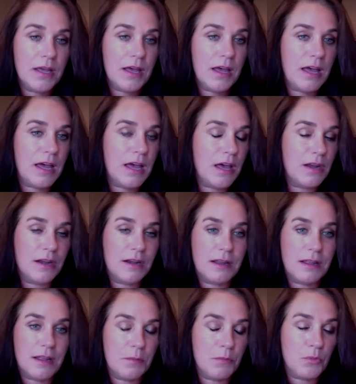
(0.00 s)

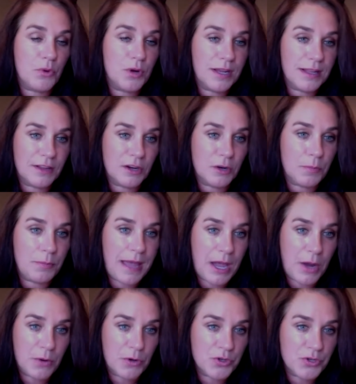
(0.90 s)
on a Marie Claire
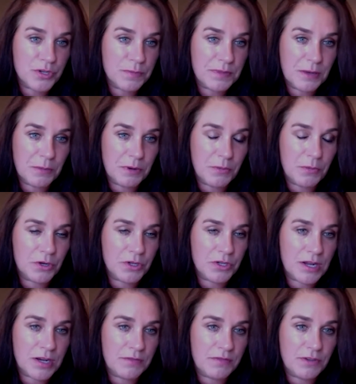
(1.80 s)
power trip that we
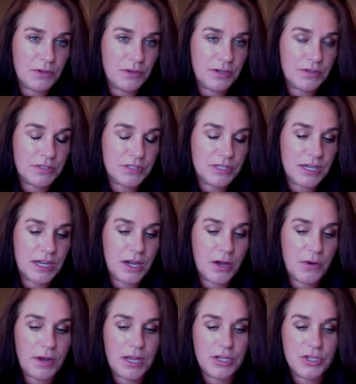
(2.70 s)
worked on a few years ago.